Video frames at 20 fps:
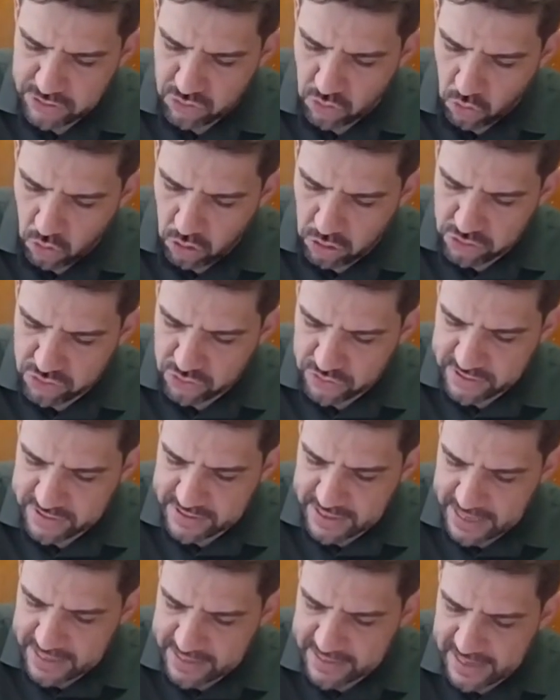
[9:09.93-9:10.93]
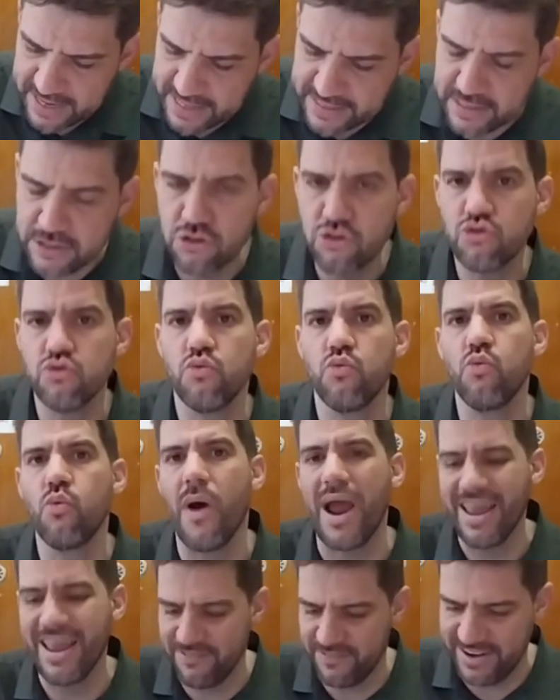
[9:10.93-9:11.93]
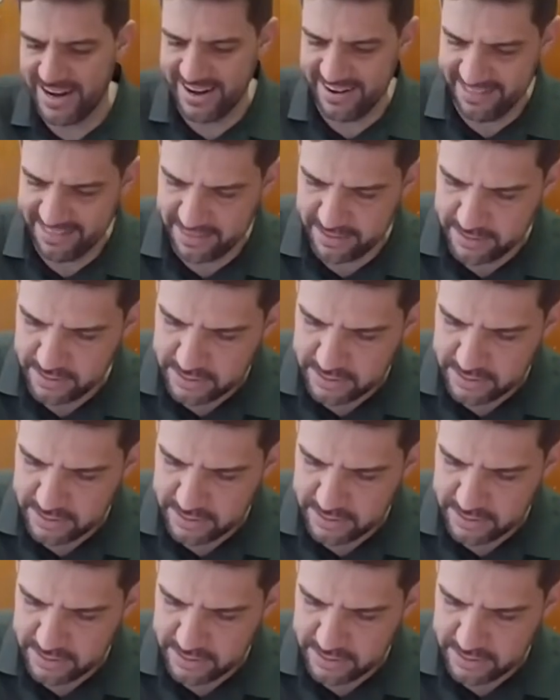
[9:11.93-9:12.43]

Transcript: also straight related to wavelength,